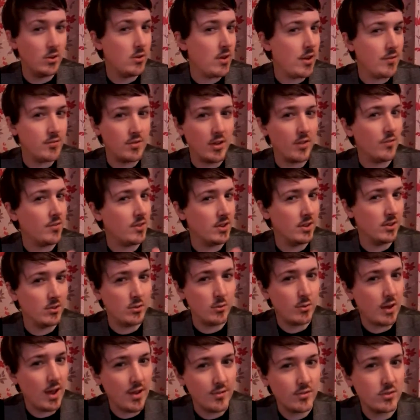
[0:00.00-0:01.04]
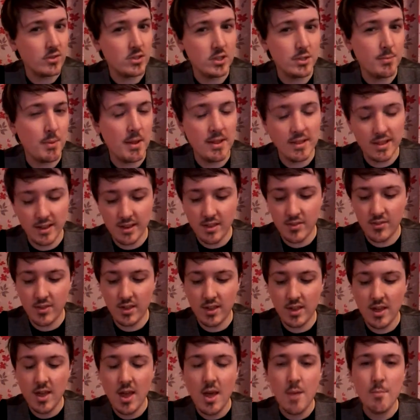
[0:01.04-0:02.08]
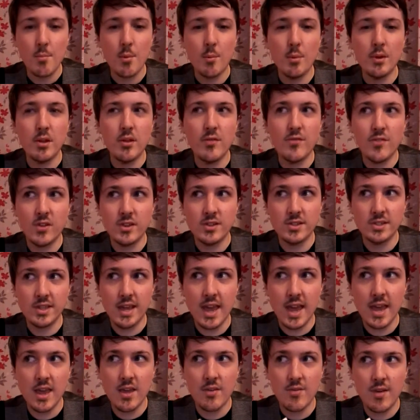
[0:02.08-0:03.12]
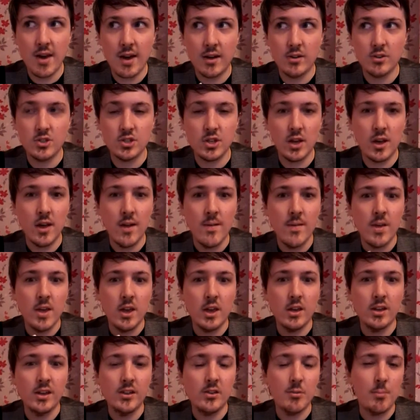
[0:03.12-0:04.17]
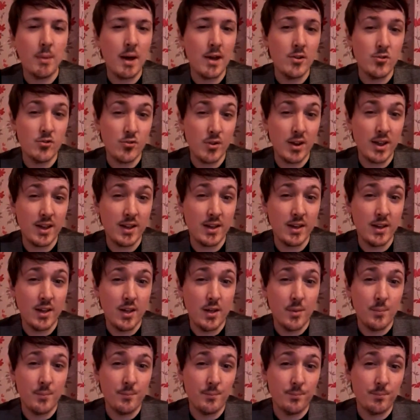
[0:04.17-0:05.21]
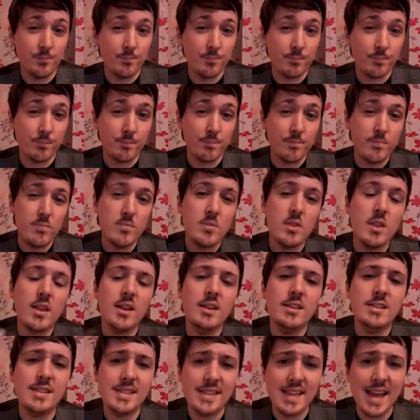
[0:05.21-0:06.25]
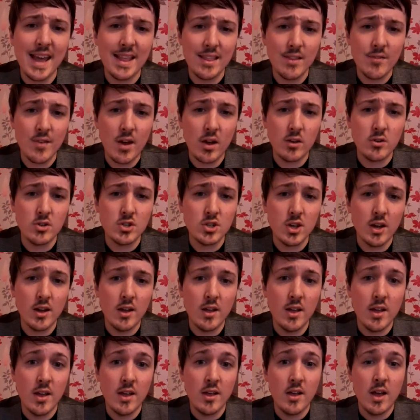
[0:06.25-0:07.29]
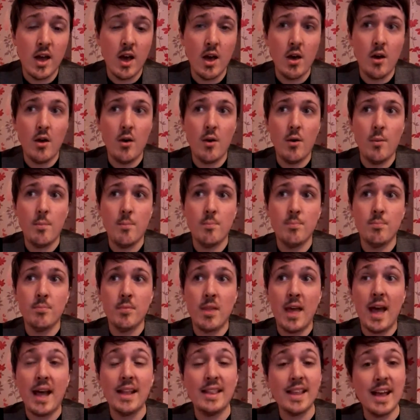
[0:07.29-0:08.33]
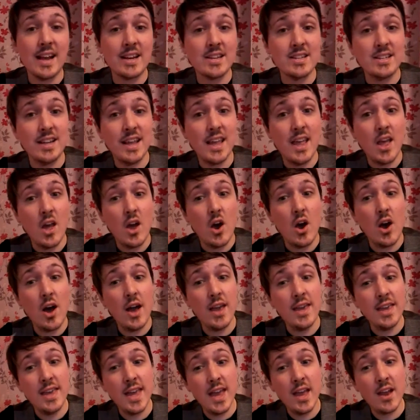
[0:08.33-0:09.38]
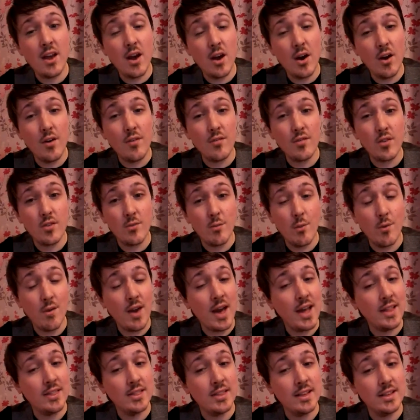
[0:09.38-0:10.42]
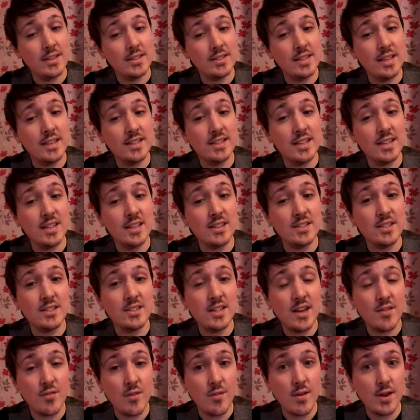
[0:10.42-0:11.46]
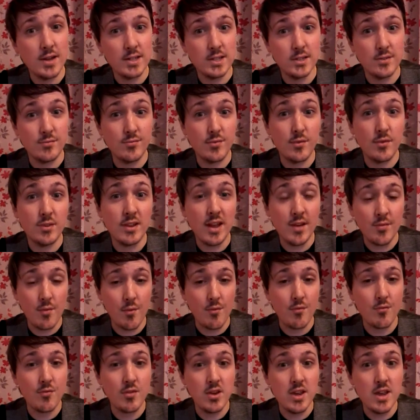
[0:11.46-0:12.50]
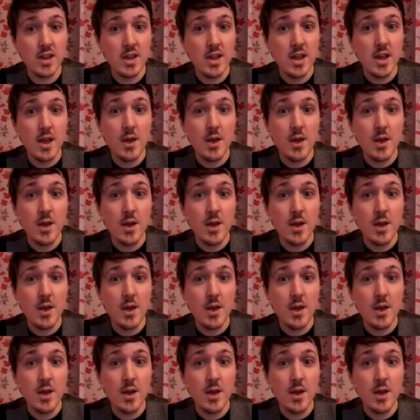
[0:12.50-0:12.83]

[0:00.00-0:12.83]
you have nothing, you don't have to spend anything. But when you first get your voucher, you need to buy a drink to get the voucher. And actually, a year after we had this, they sent us another voucher for another free